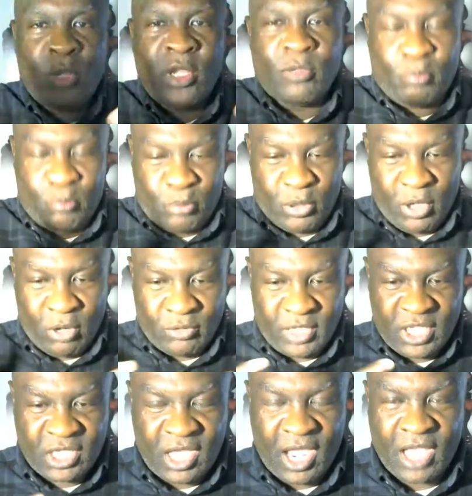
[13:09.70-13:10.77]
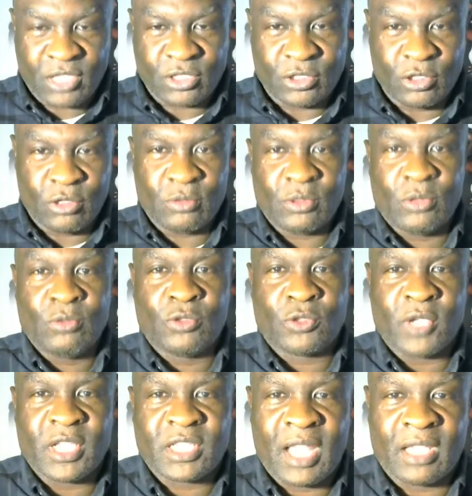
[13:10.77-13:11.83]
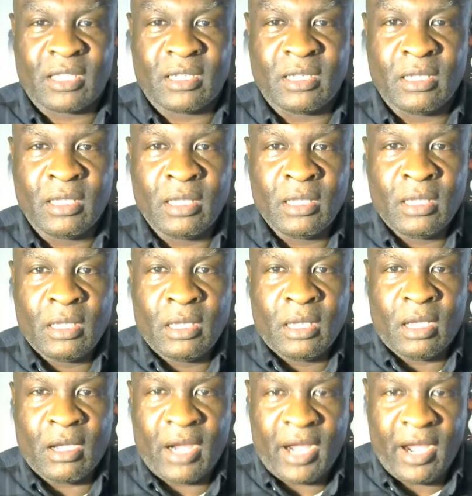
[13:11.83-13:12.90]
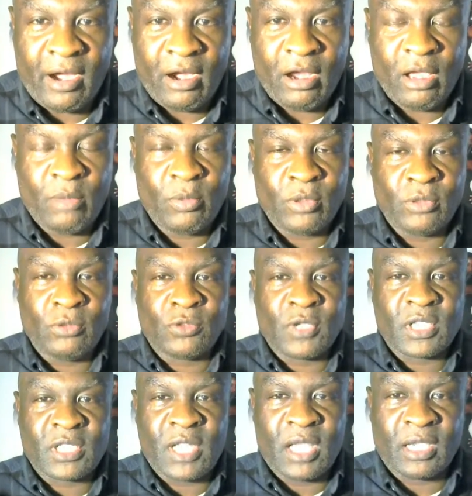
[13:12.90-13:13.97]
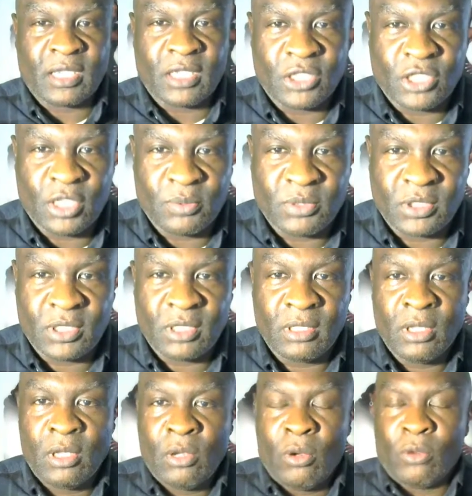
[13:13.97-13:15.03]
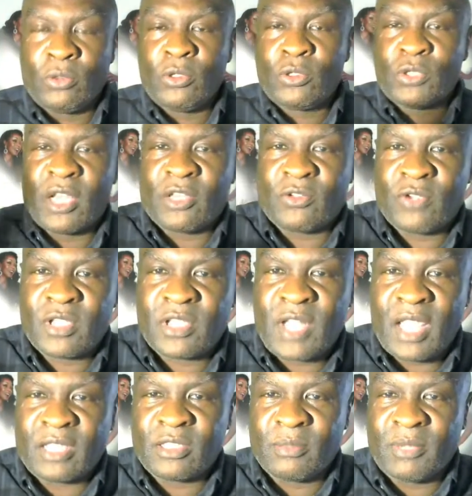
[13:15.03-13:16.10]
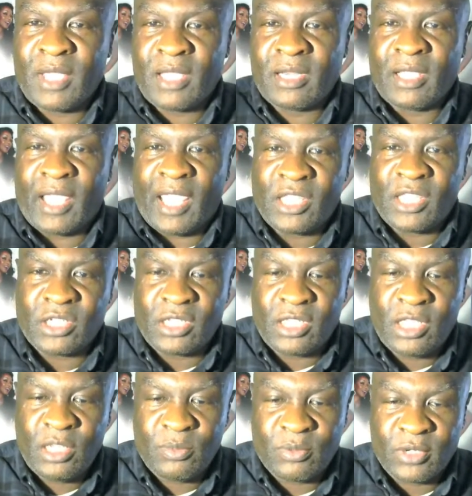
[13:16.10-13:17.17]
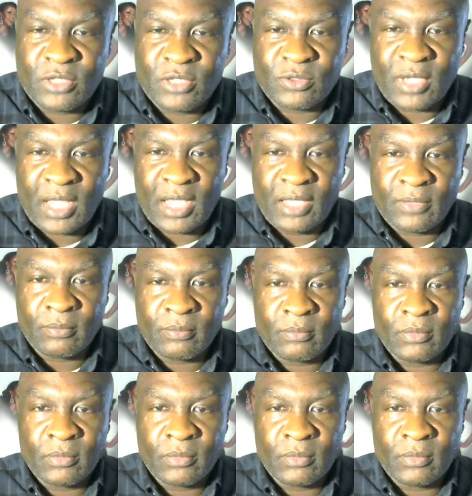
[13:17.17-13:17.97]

we put on these costumes. You dress like a, a Arab or you dress like an Egyptian or you try to dress like some kind of ancient Hebrew Israelite.